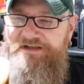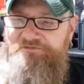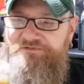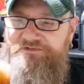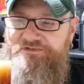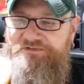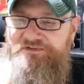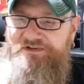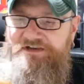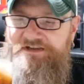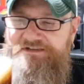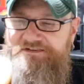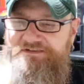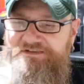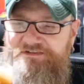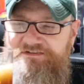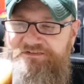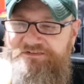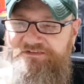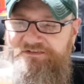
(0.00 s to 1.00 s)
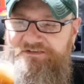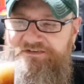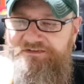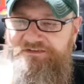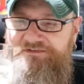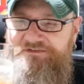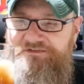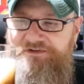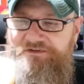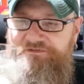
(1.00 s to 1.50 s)
have to say, this
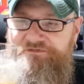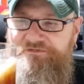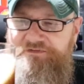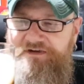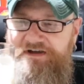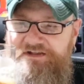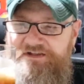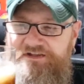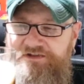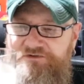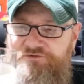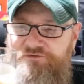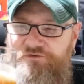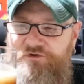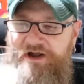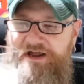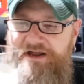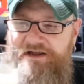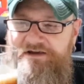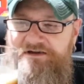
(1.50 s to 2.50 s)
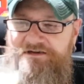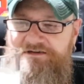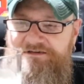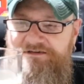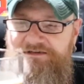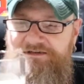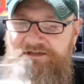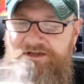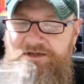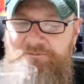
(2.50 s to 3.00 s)
is a fucking cracker.
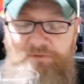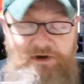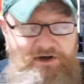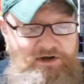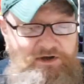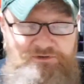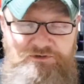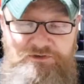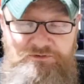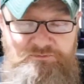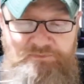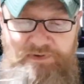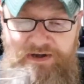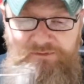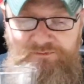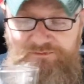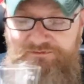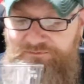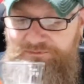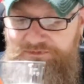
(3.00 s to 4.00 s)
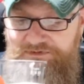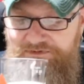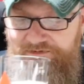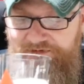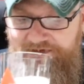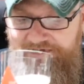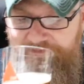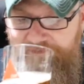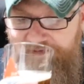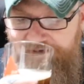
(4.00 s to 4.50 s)
But I knew Bolten's were good
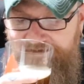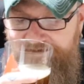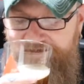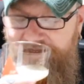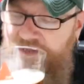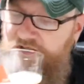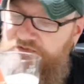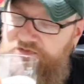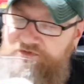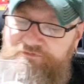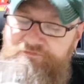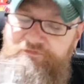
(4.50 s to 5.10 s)
anyway. The